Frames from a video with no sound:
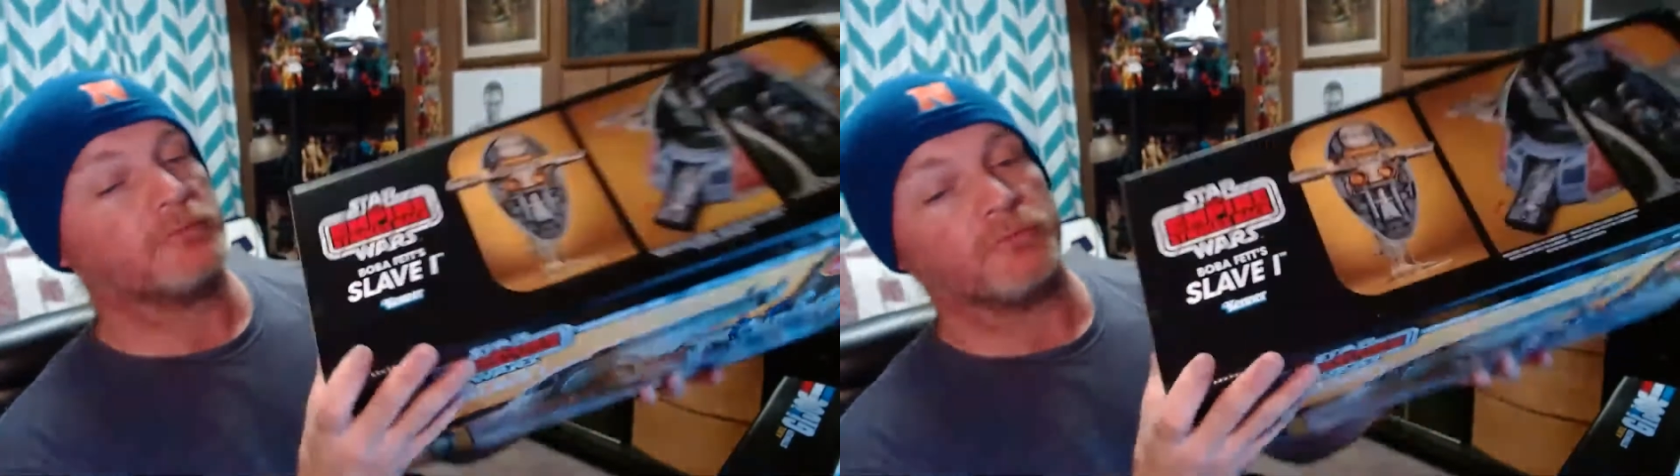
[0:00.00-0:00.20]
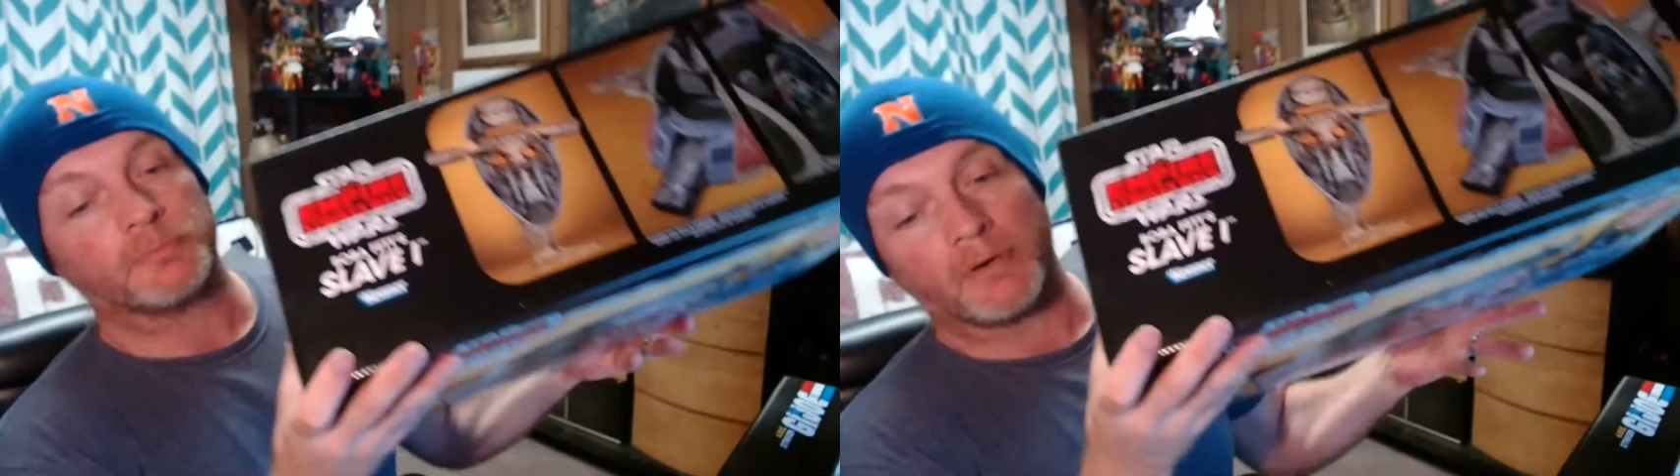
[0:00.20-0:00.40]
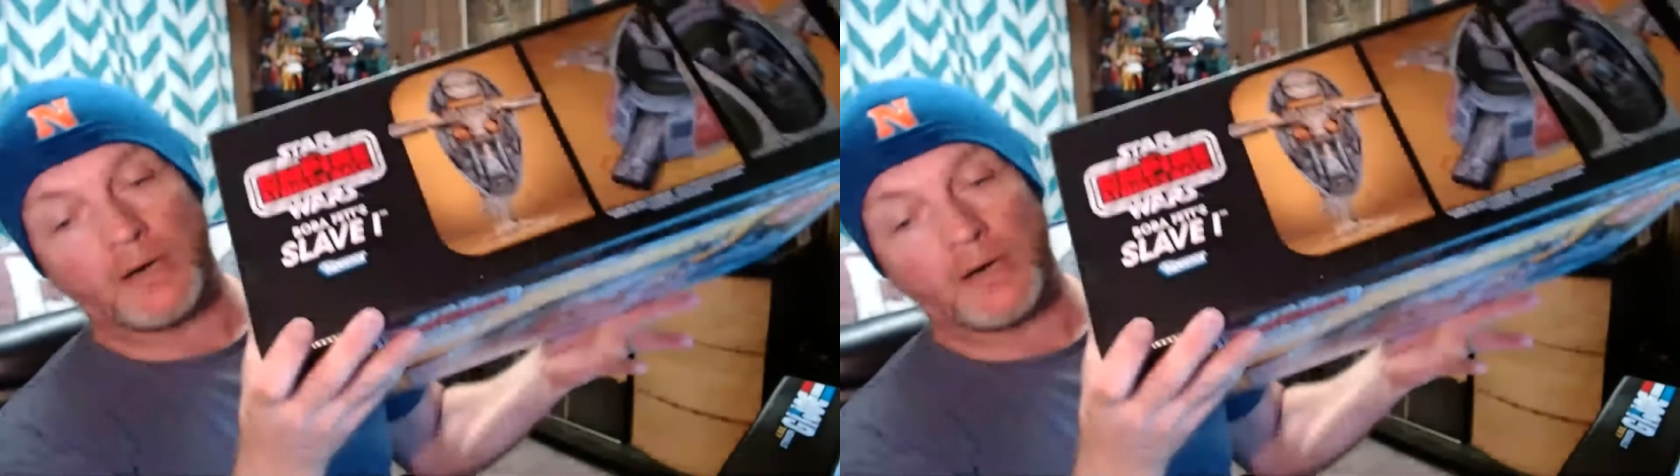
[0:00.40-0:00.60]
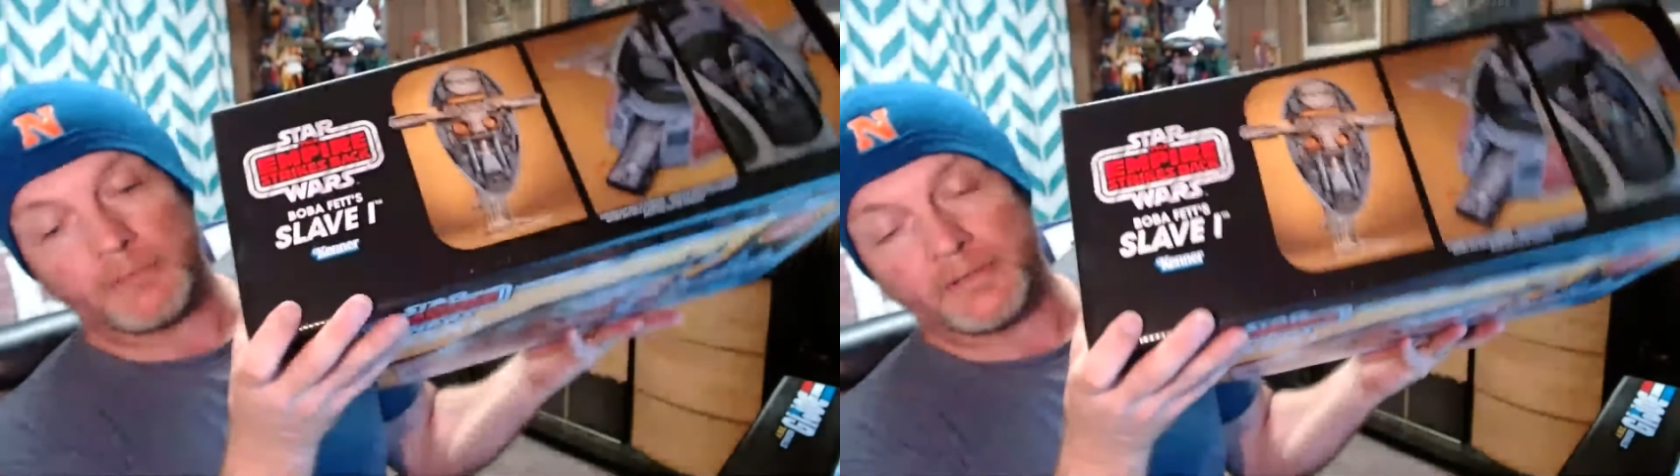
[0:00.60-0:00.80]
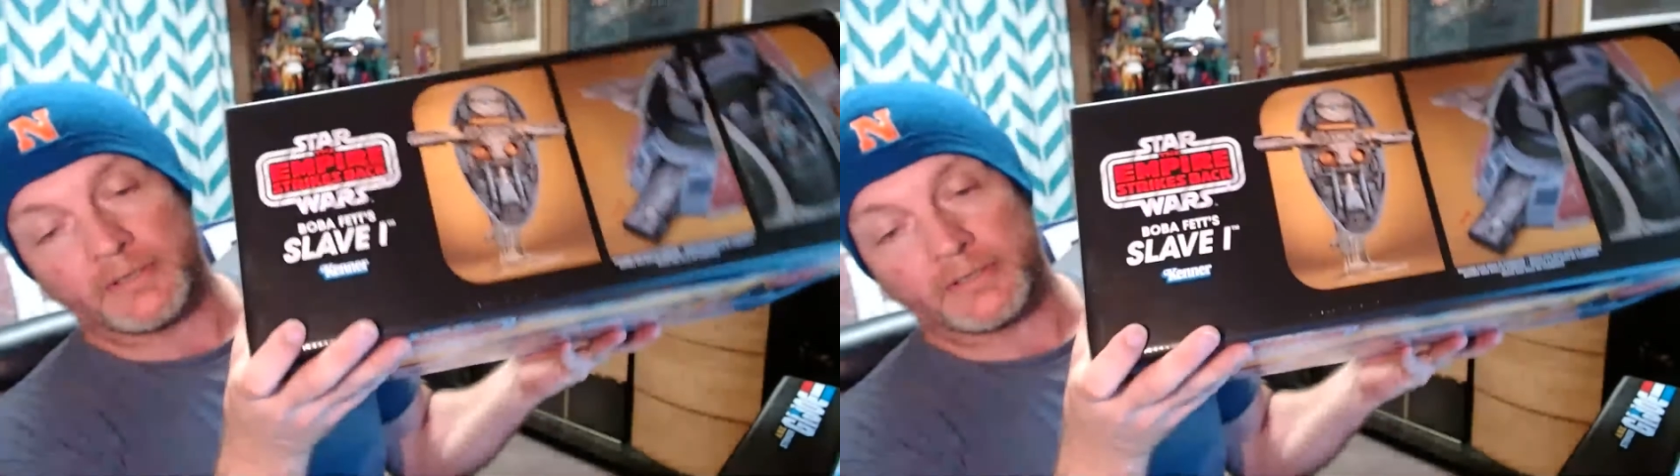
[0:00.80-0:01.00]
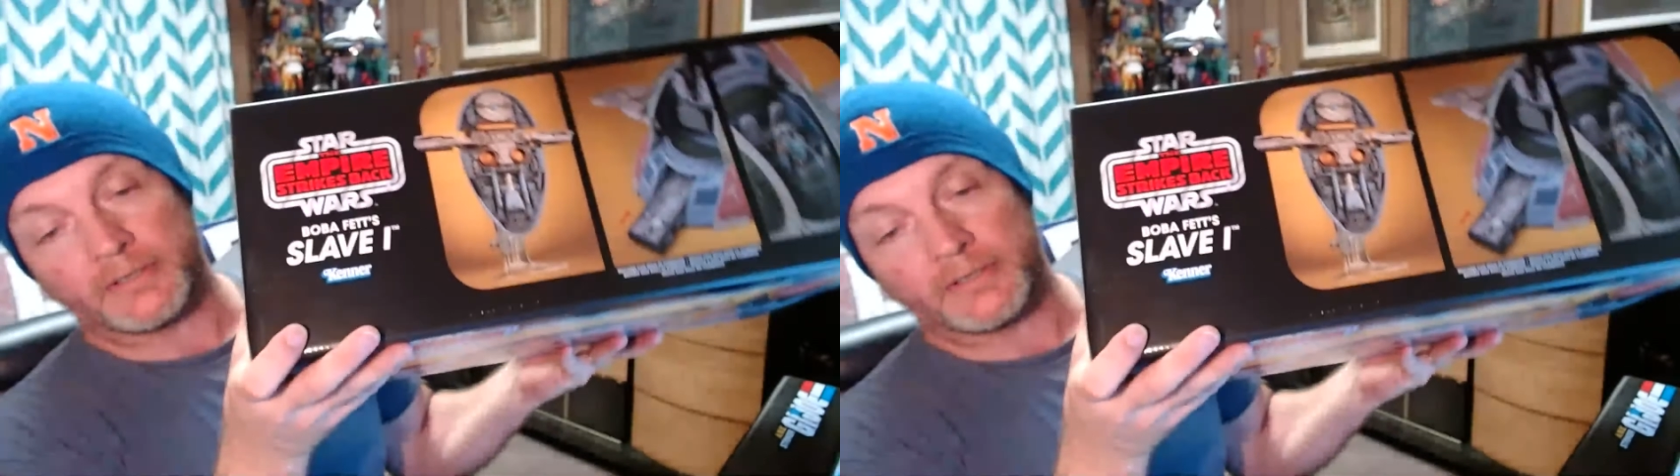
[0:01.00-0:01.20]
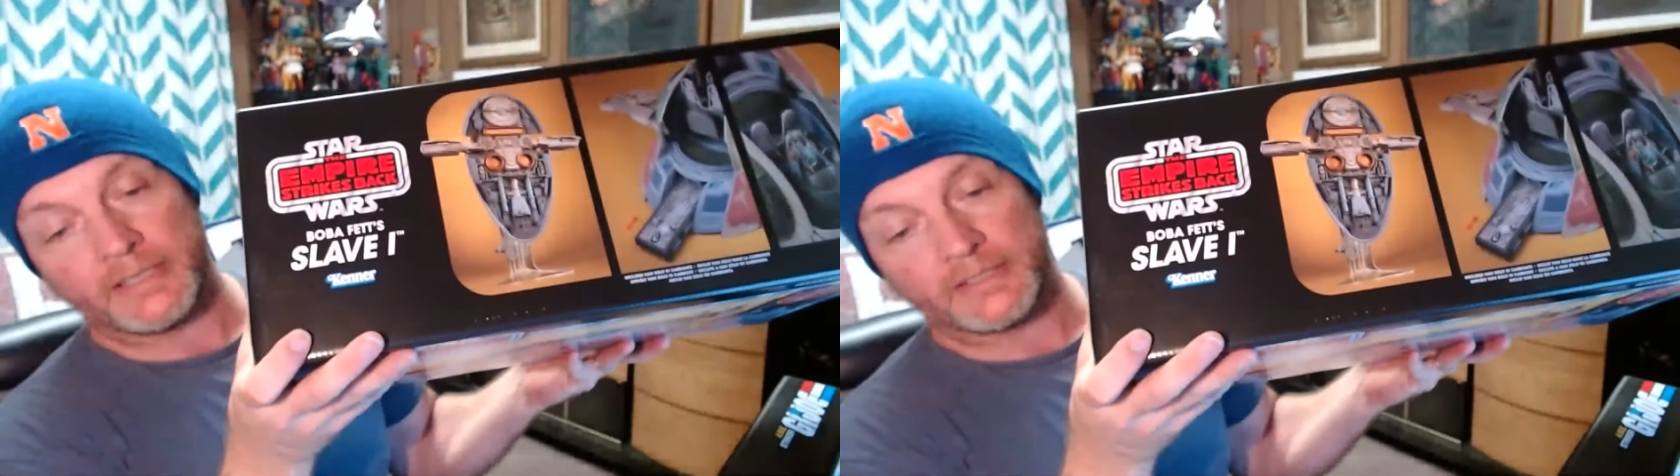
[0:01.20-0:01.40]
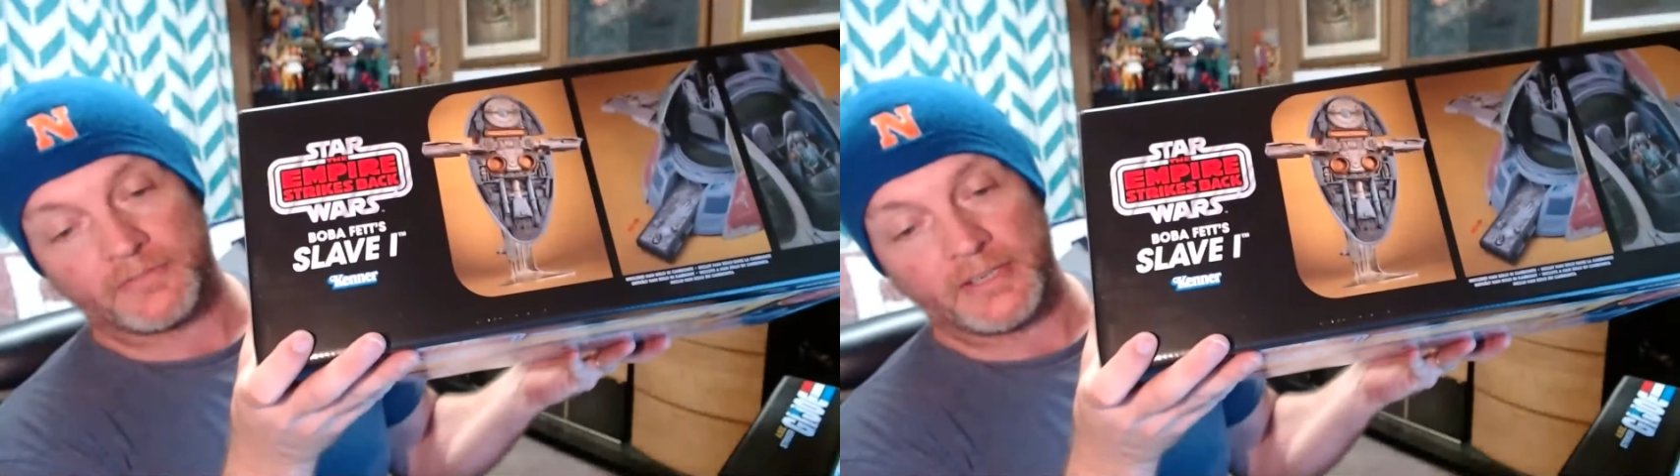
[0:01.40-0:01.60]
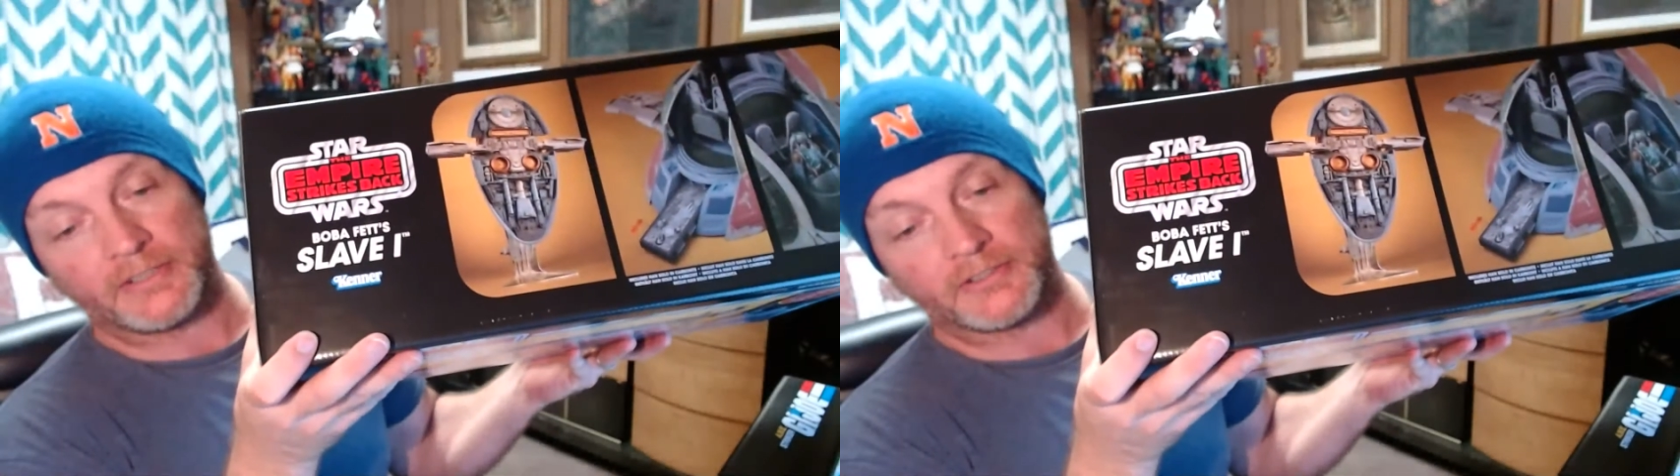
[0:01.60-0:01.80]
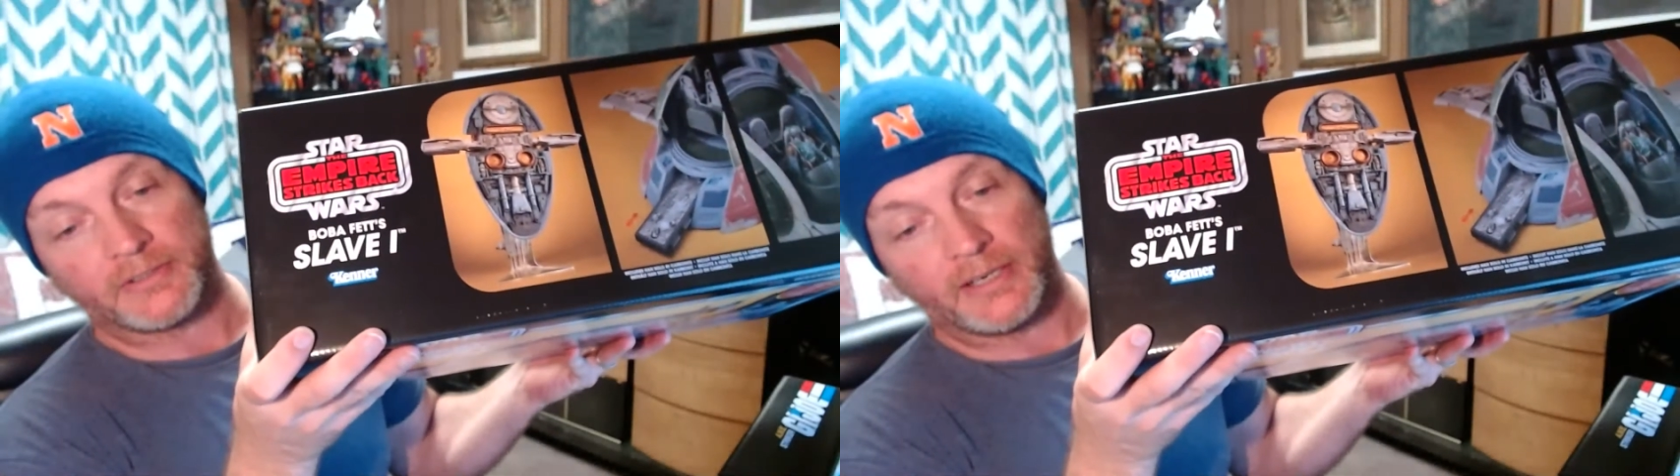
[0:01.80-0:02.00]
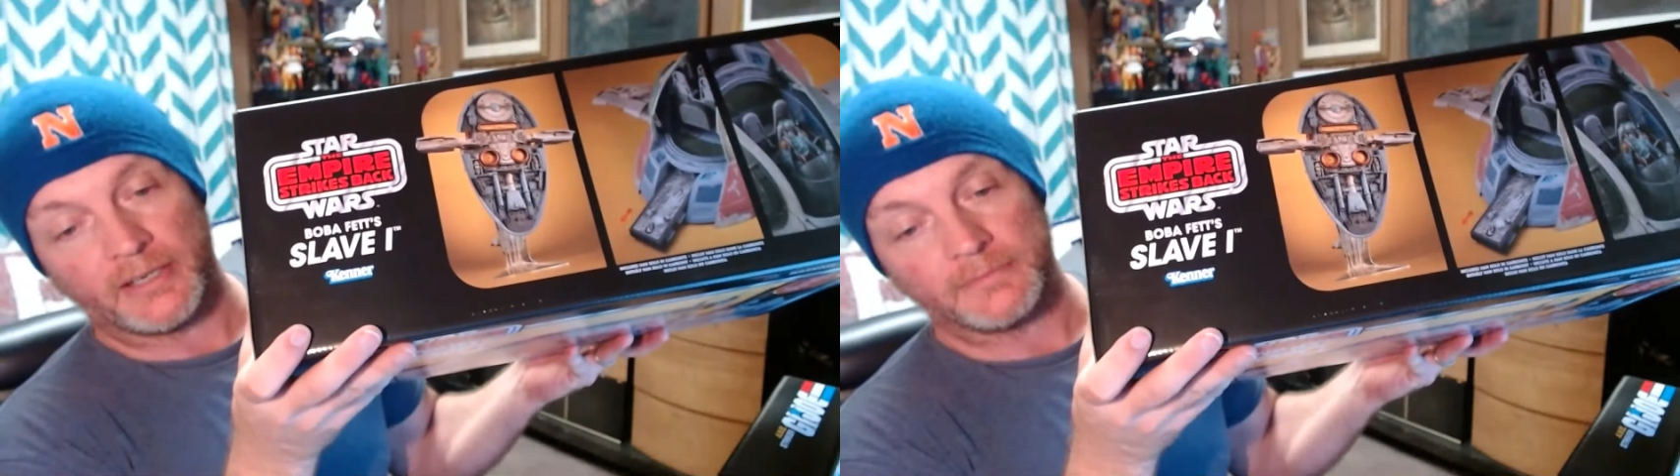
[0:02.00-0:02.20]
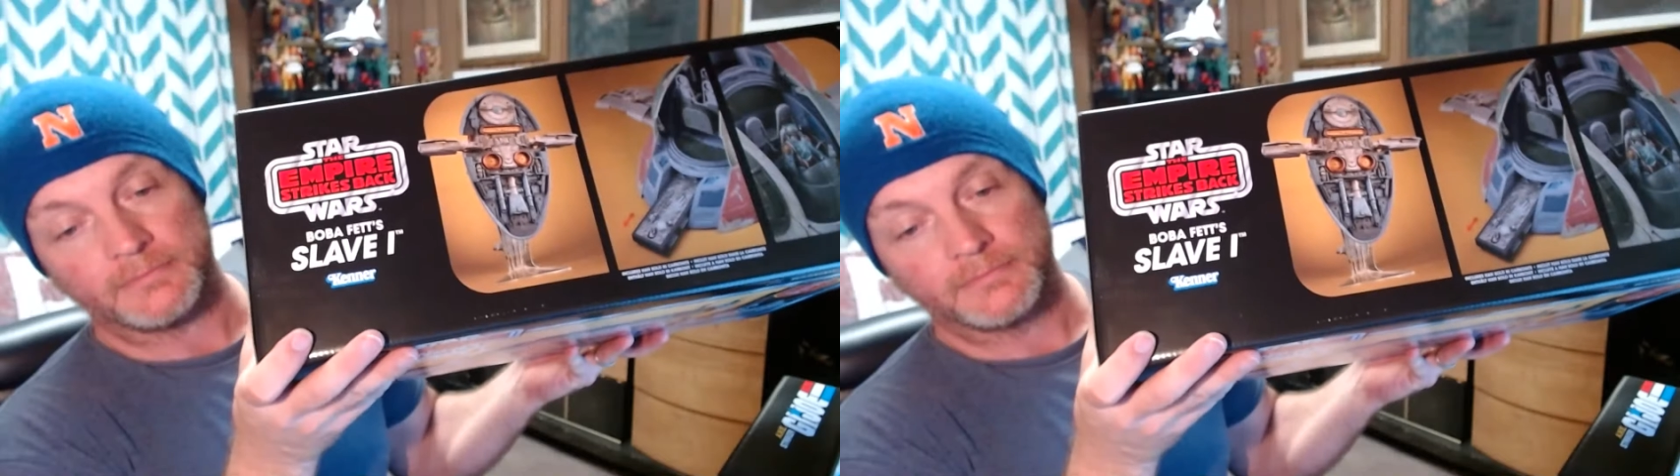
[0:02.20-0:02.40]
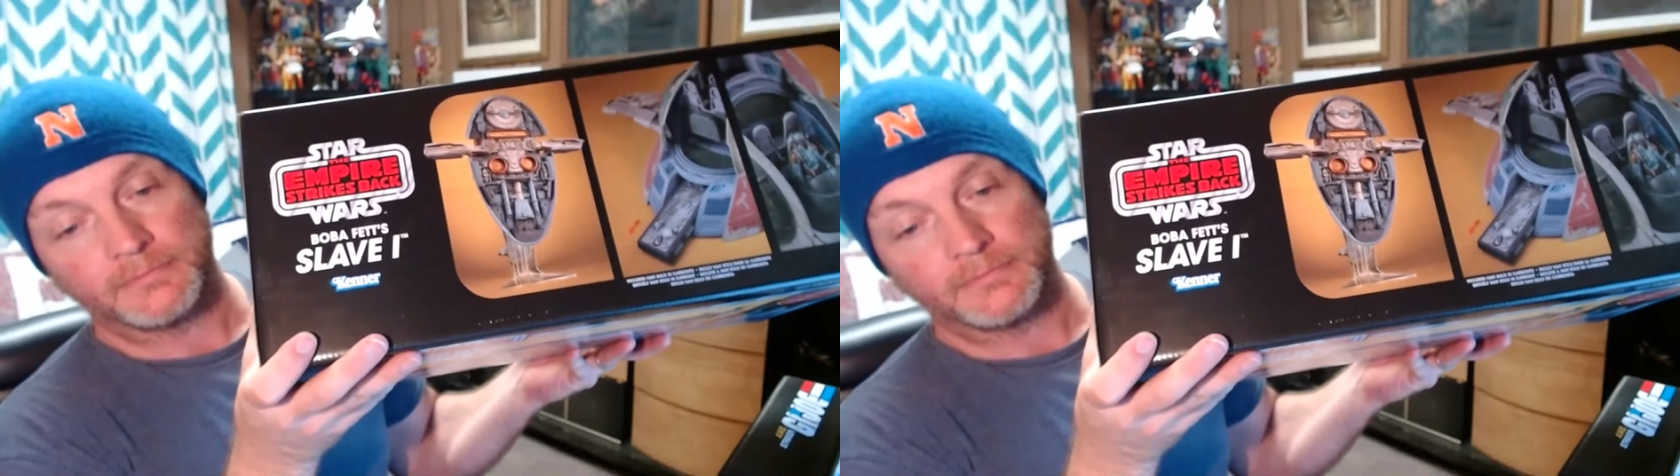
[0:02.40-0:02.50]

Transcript: was probably the greatest feature there.